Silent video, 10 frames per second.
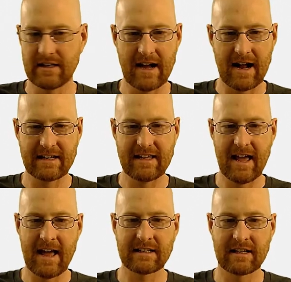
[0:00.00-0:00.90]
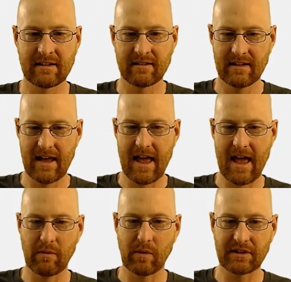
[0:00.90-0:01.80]
dot get,
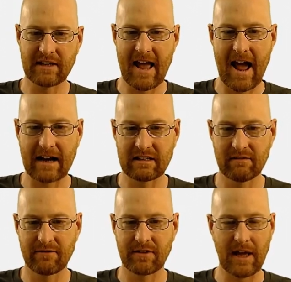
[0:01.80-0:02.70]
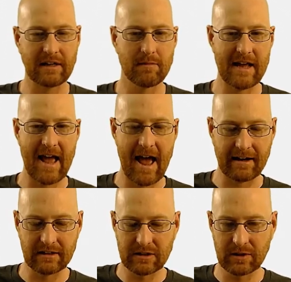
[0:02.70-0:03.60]
and we want the active thing to be added.